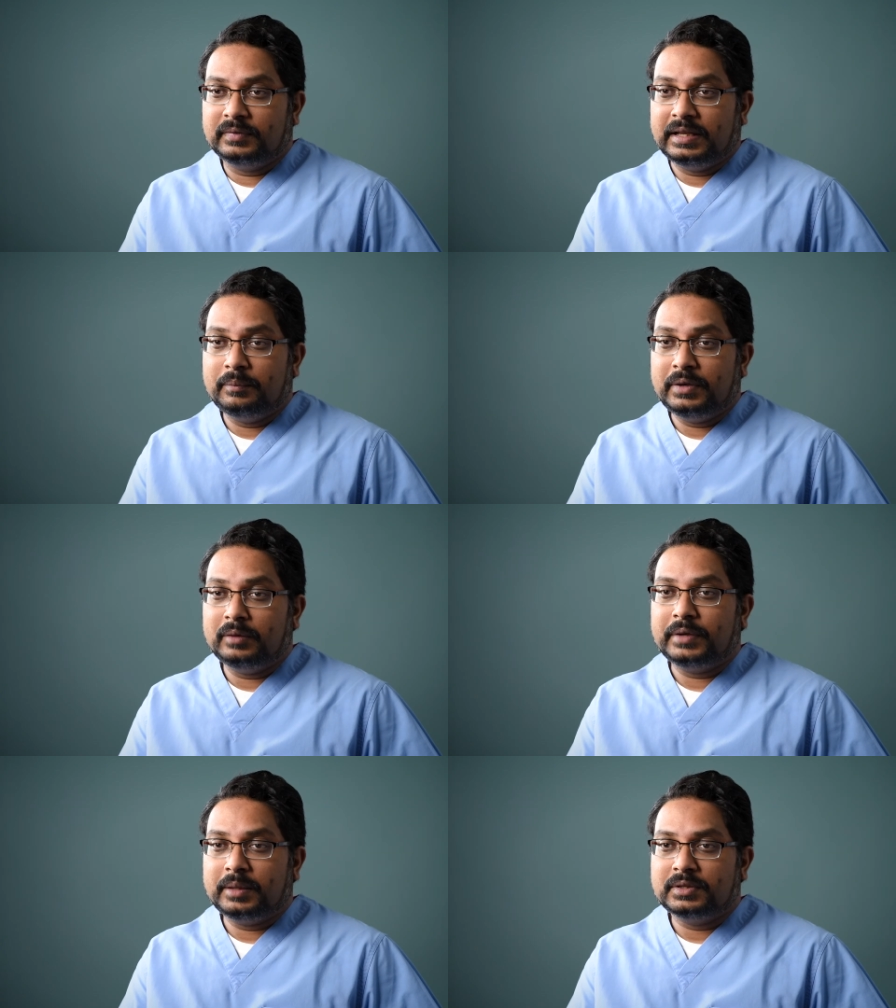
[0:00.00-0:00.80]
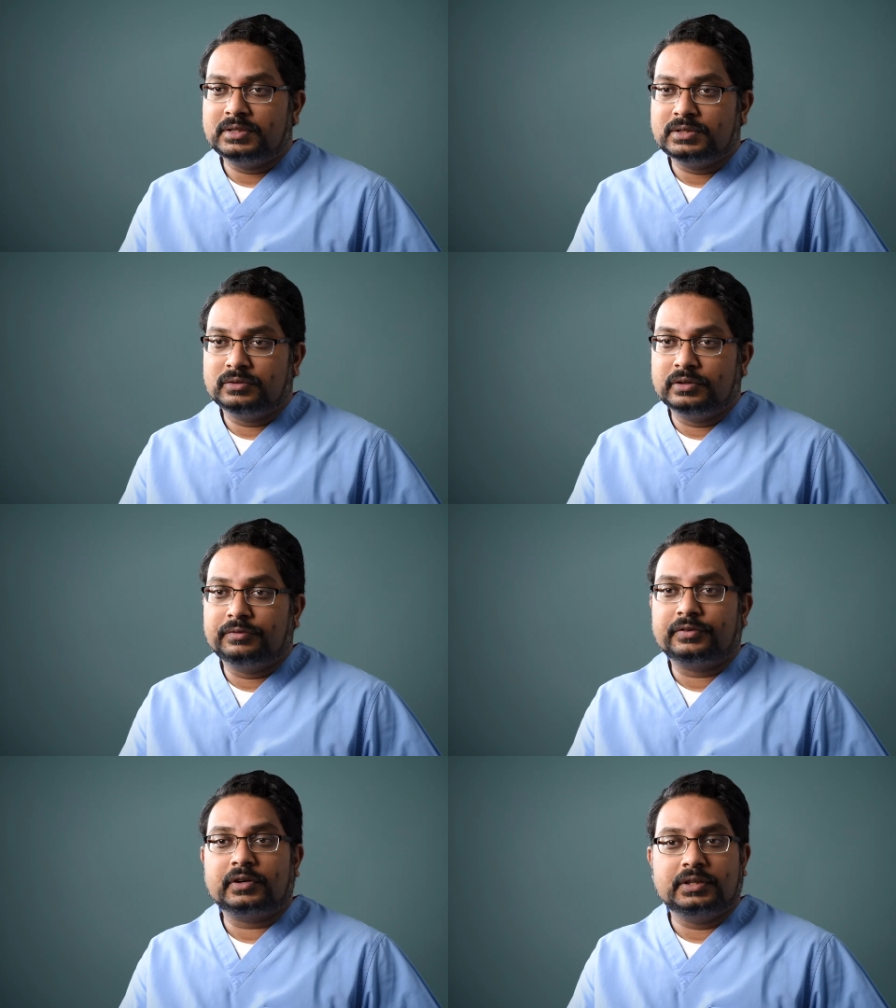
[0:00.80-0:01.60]
They may be able to
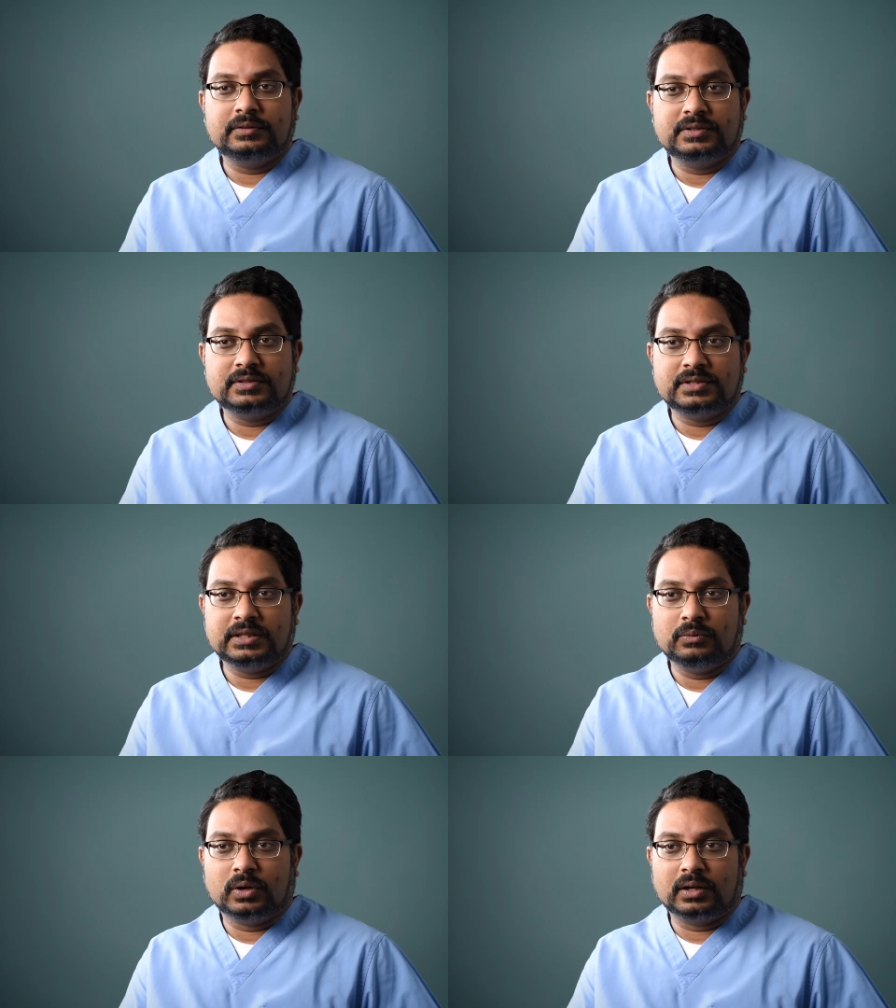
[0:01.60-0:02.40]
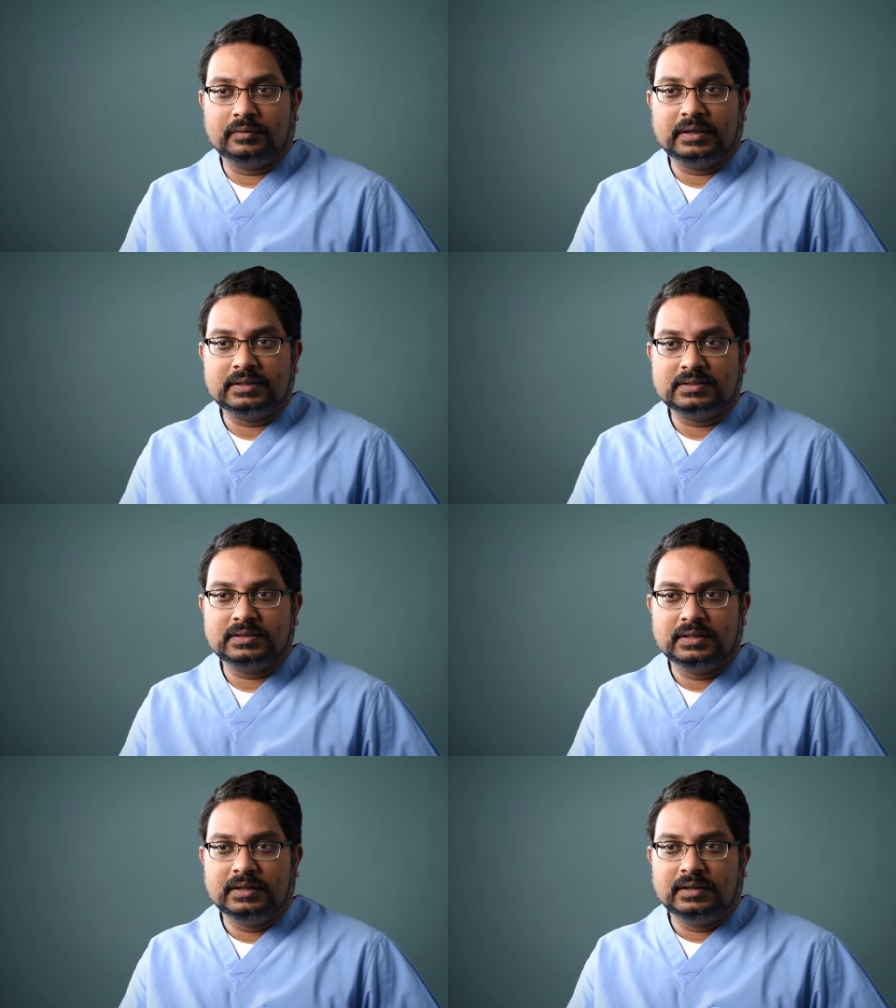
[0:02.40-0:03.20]
refer you to see one of
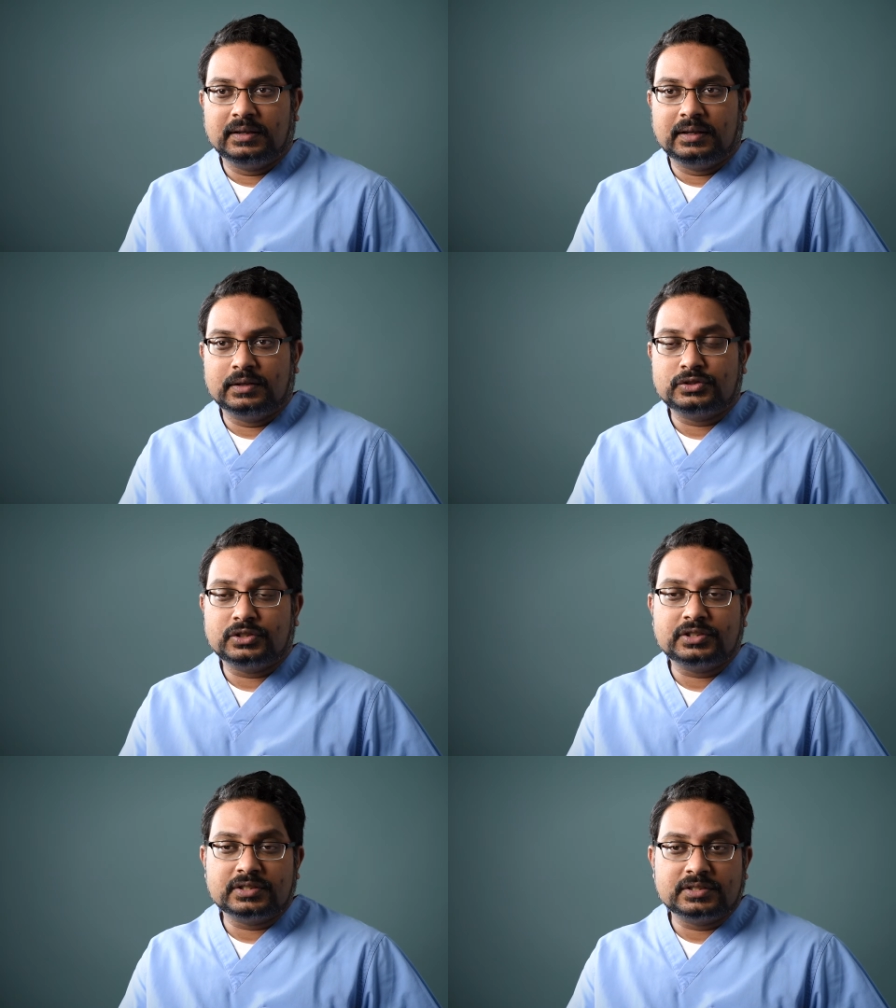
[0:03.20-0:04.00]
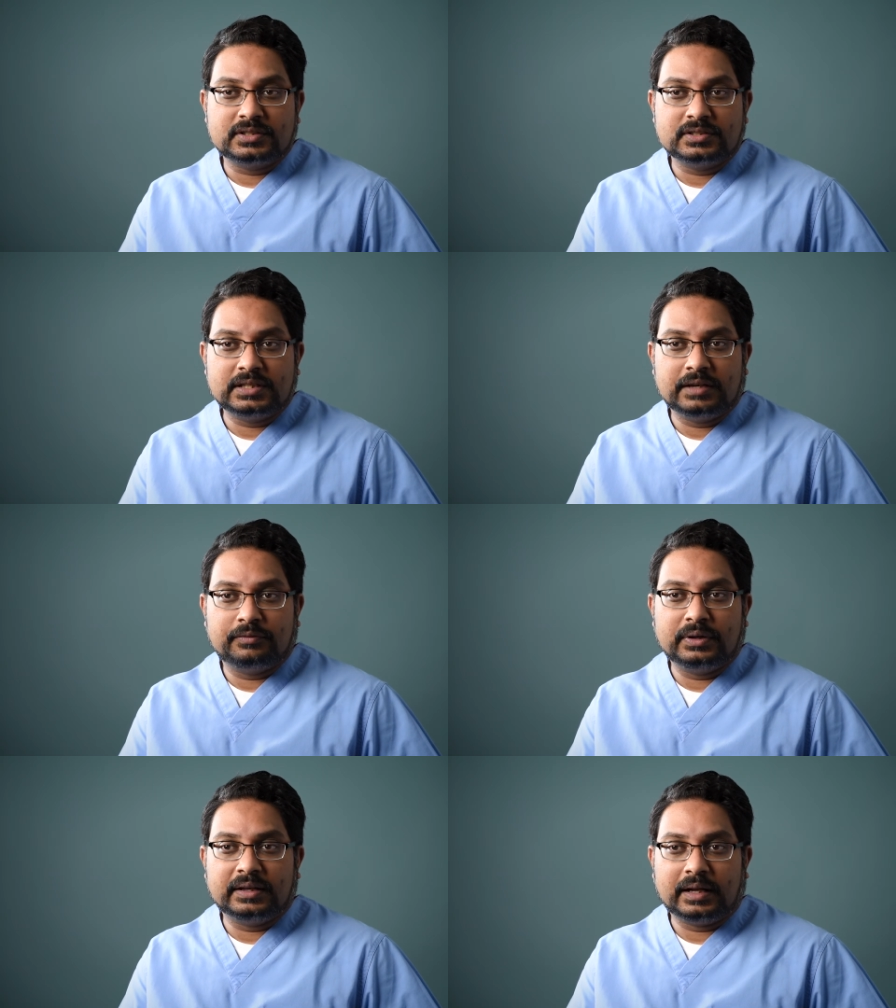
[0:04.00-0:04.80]
us uh, surgeons to see
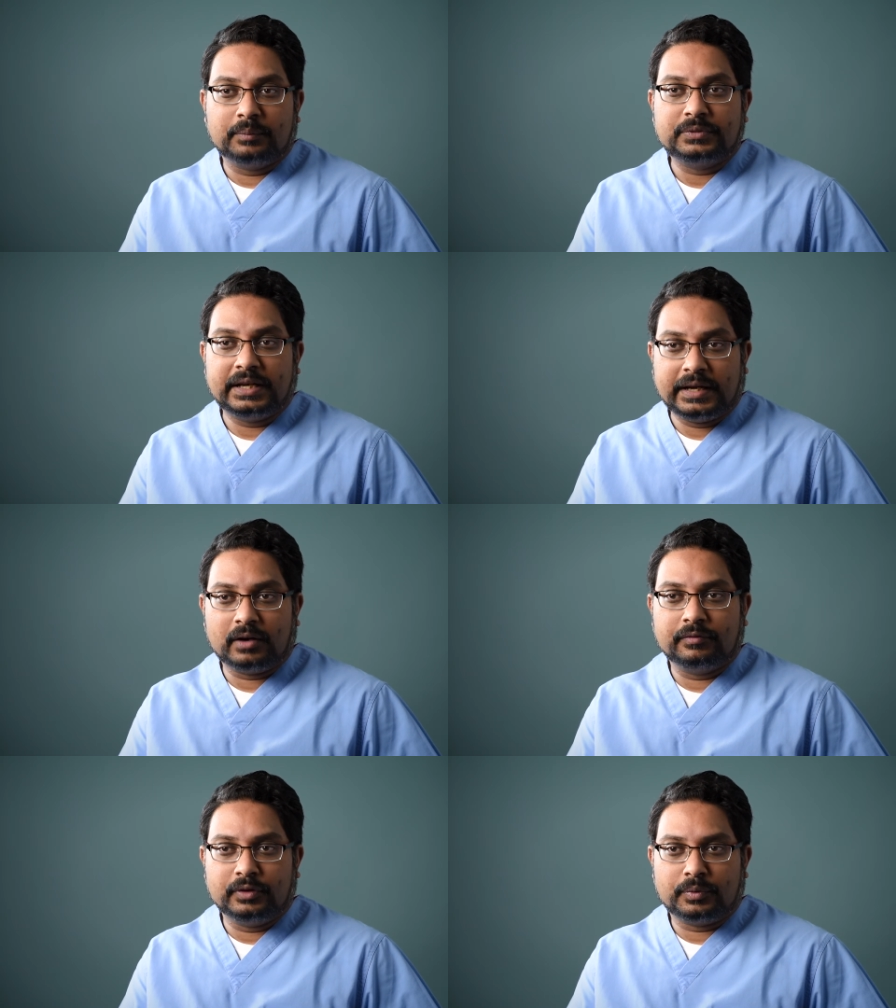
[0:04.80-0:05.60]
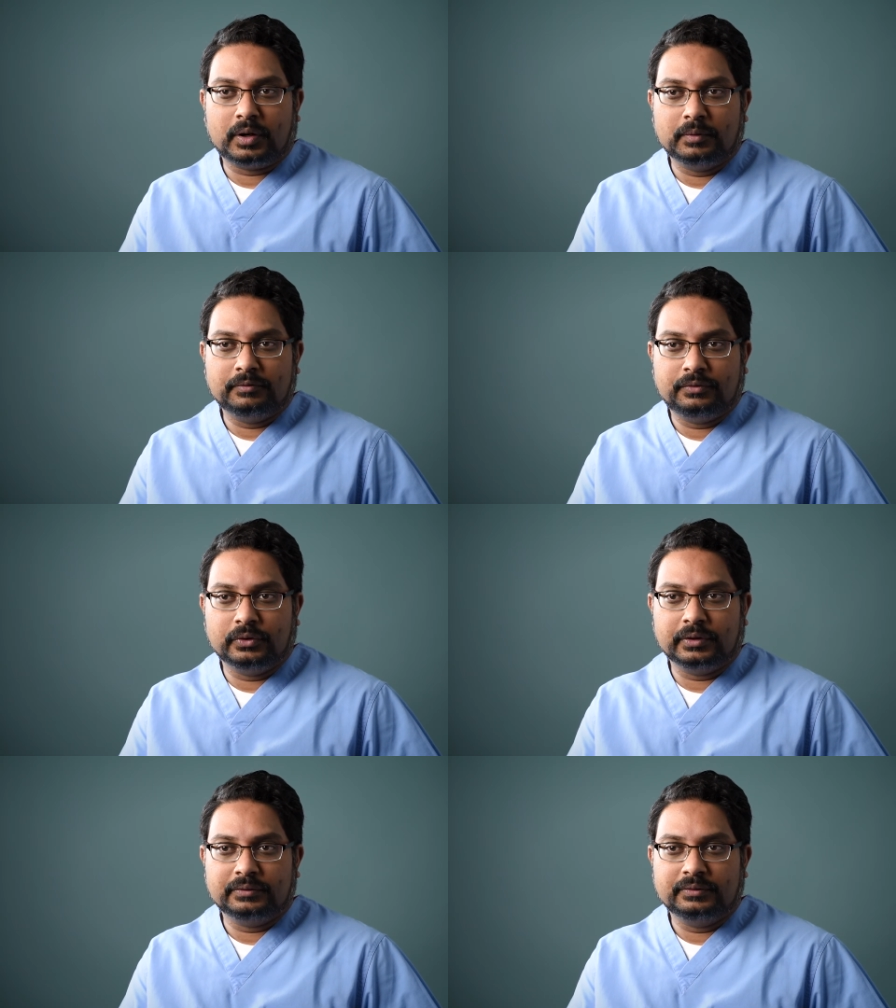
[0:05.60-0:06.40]
if we can help take care of your problem
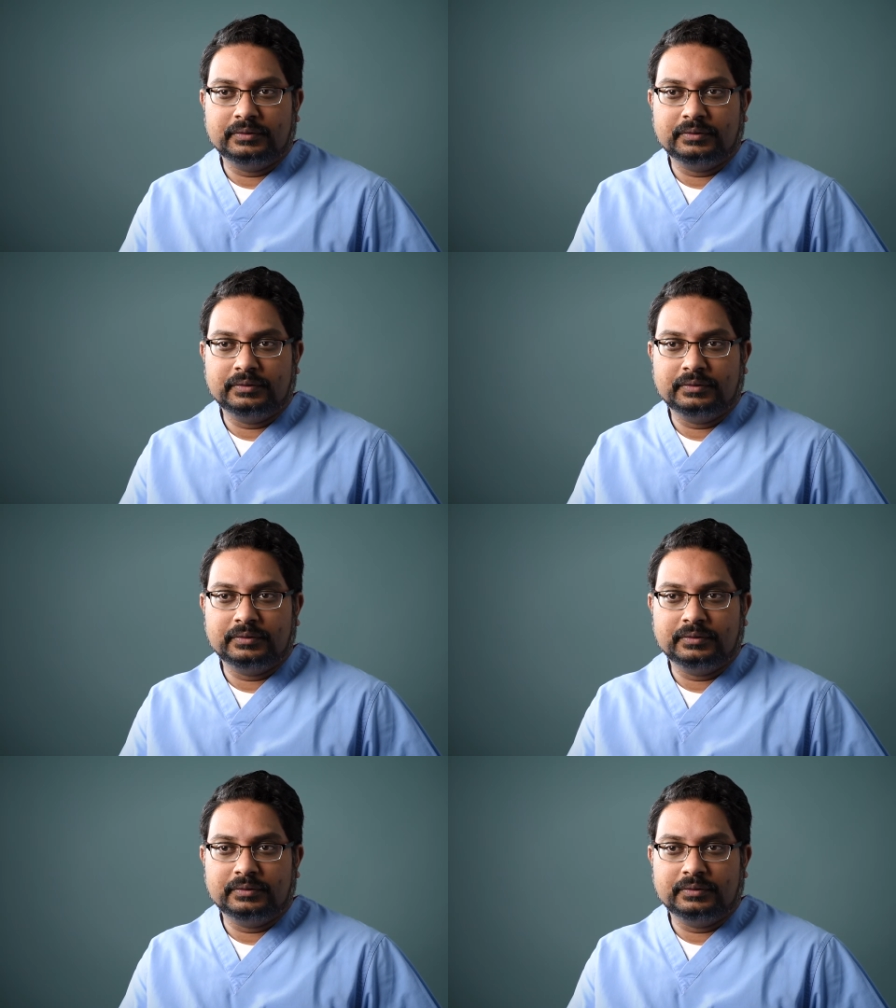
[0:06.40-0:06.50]
for you.